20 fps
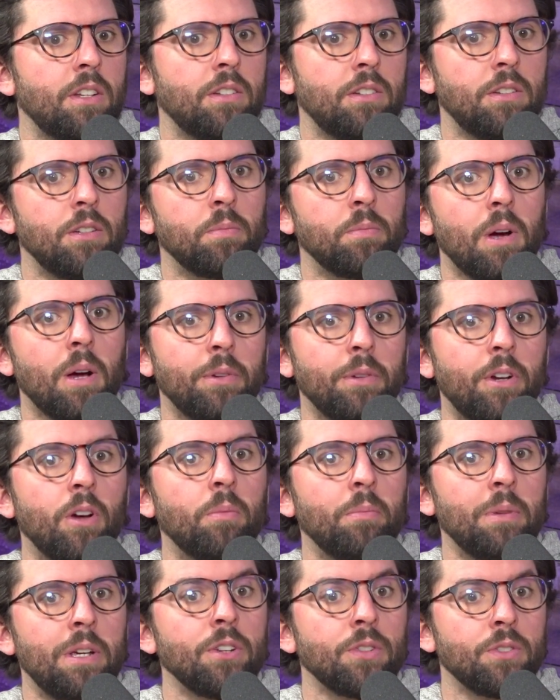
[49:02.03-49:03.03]
you probably don't
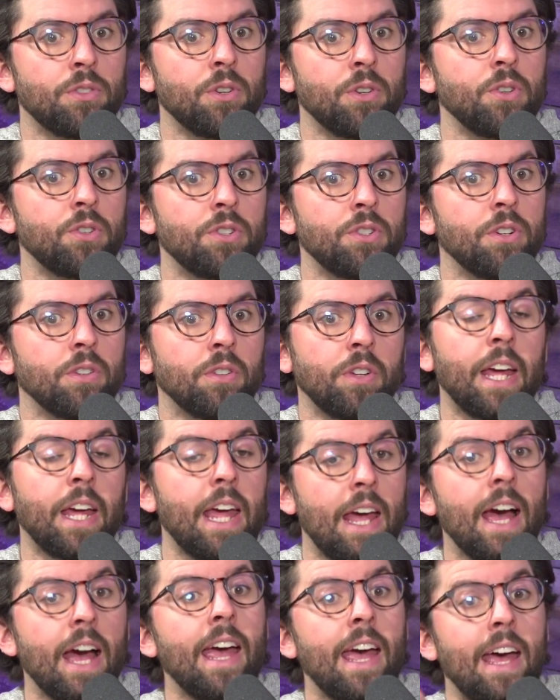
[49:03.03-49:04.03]
meet your surgeon. They're like,
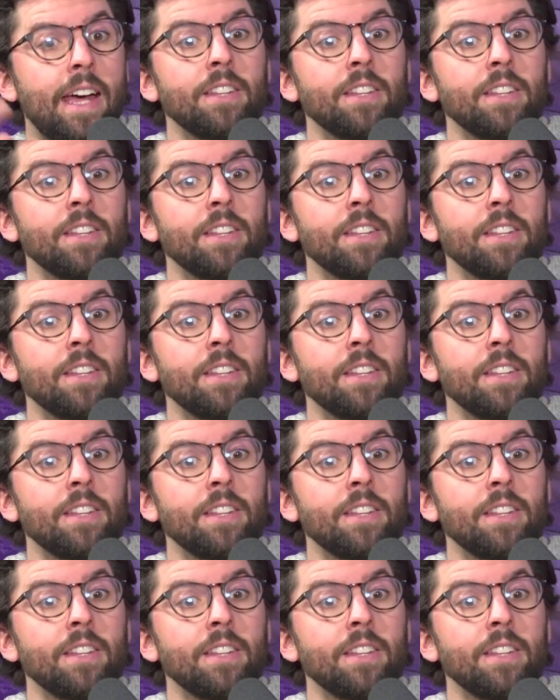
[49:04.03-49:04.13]
hey, I had this